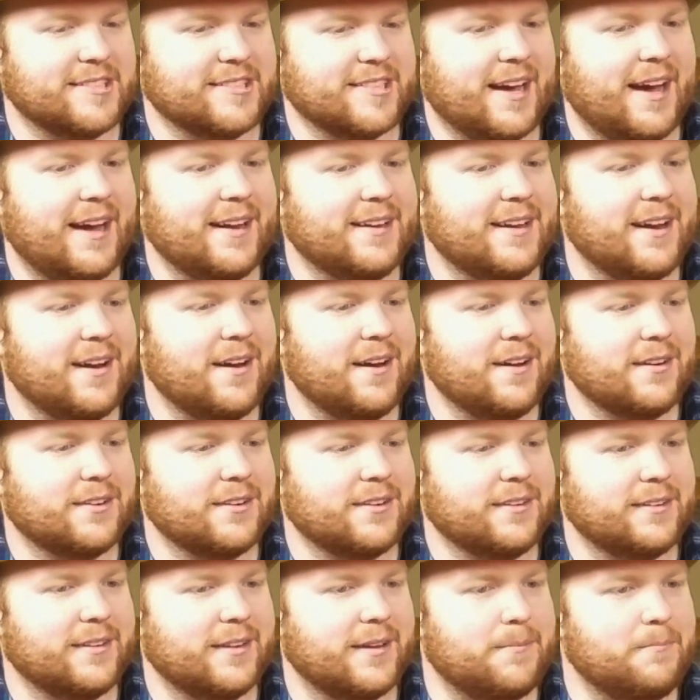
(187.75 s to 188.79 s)
a side
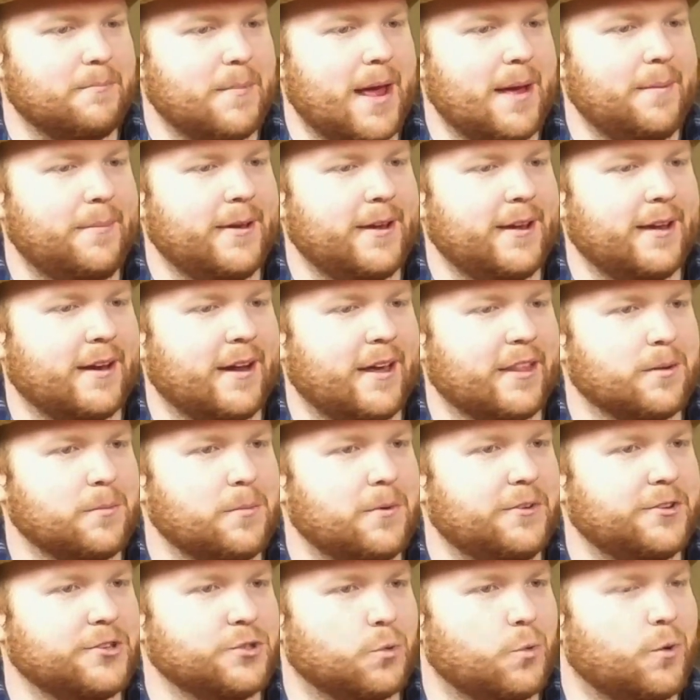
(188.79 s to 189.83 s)
character that maybe in
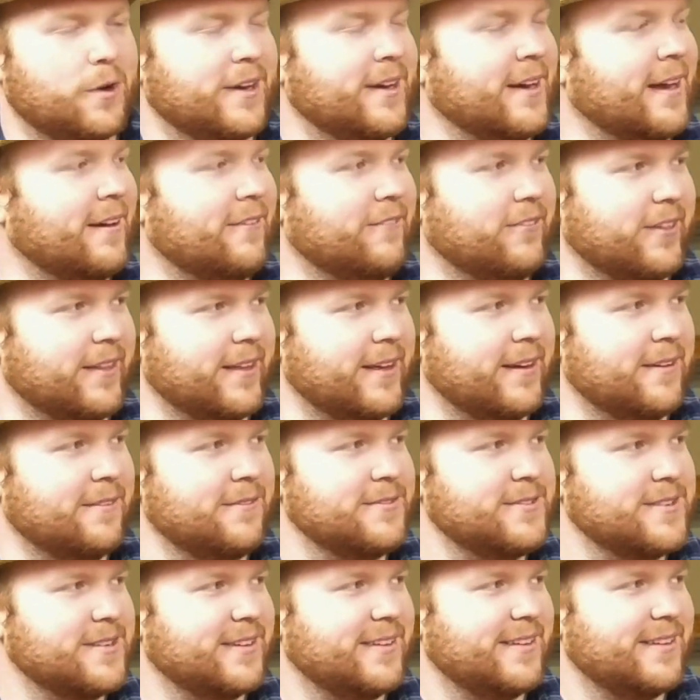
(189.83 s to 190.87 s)
other movies wouldn't have
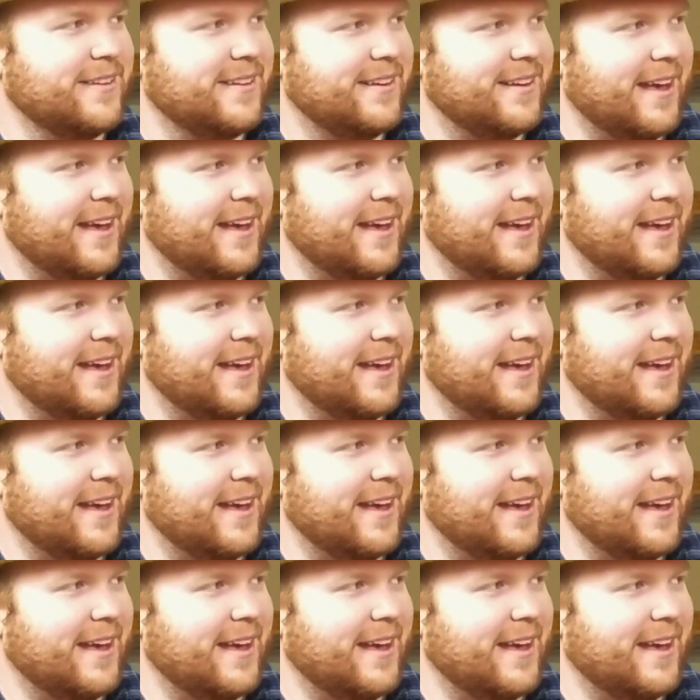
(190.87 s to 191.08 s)
lived.